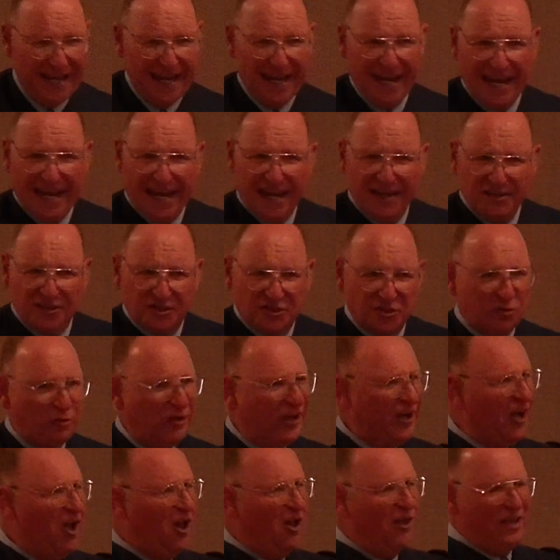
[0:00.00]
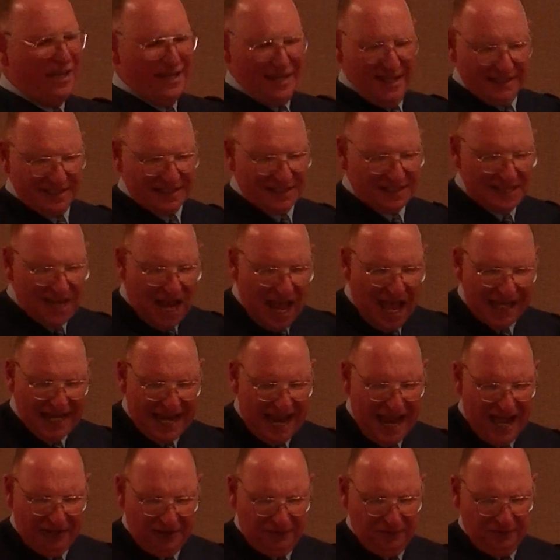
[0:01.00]
Israel is not
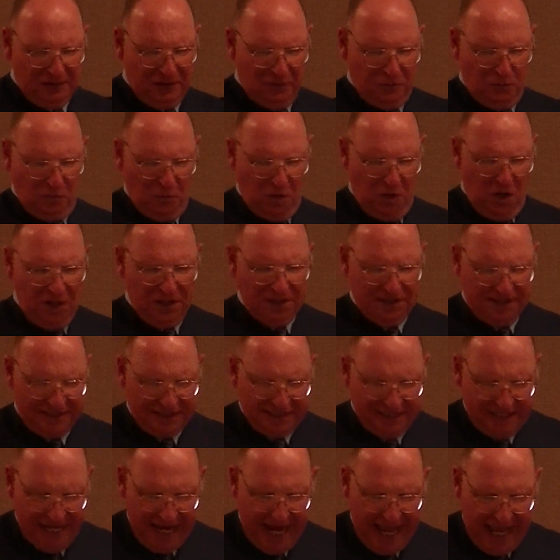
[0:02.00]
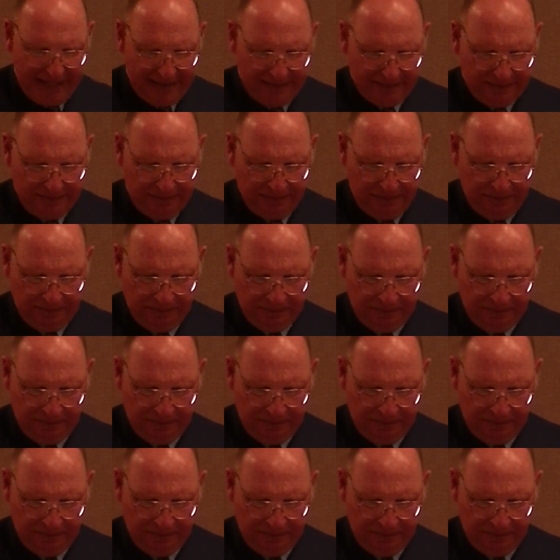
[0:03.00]
out of the woods yet.